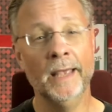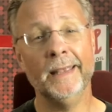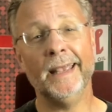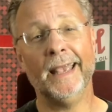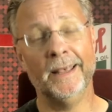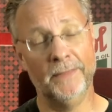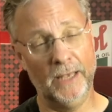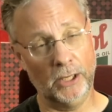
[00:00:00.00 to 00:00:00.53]

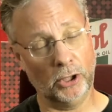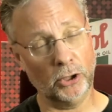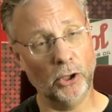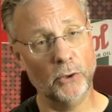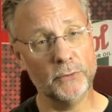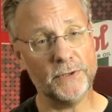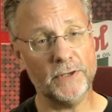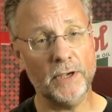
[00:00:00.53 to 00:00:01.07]
and then
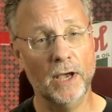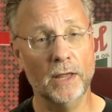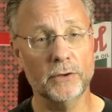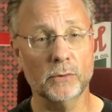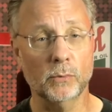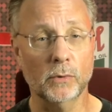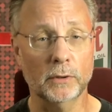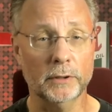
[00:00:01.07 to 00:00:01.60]
close the other
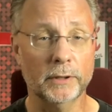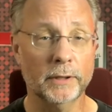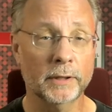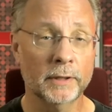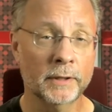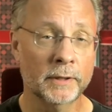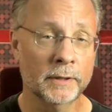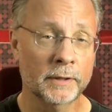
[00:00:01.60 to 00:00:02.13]
one.
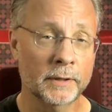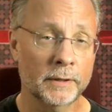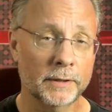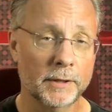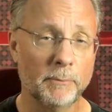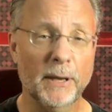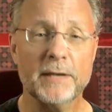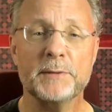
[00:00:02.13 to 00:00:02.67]

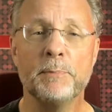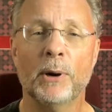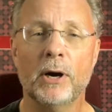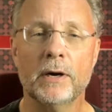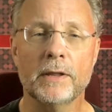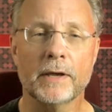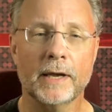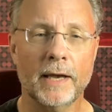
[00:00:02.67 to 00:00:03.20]
The best
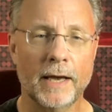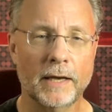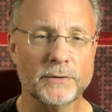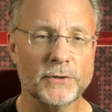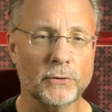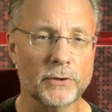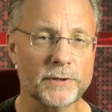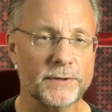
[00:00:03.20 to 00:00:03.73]
part of the
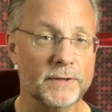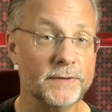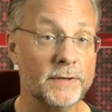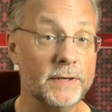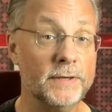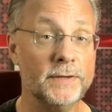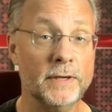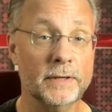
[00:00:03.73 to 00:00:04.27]
console is its
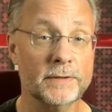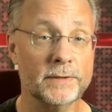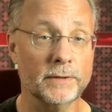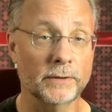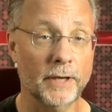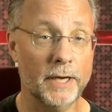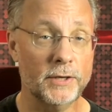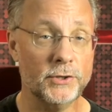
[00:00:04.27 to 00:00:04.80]
easy
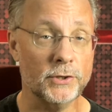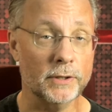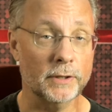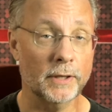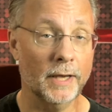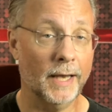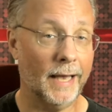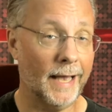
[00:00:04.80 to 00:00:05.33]
installation.
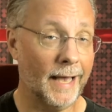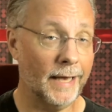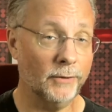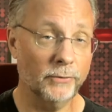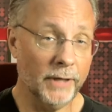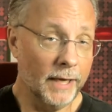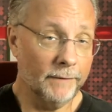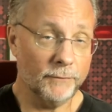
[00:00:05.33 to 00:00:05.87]
I
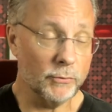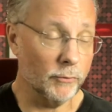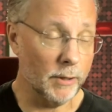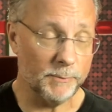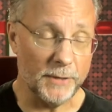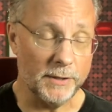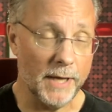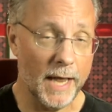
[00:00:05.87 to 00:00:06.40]
don't have to
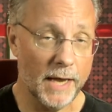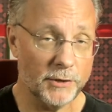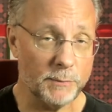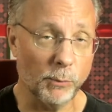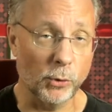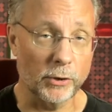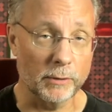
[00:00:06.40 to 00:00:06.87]
rip the dashboard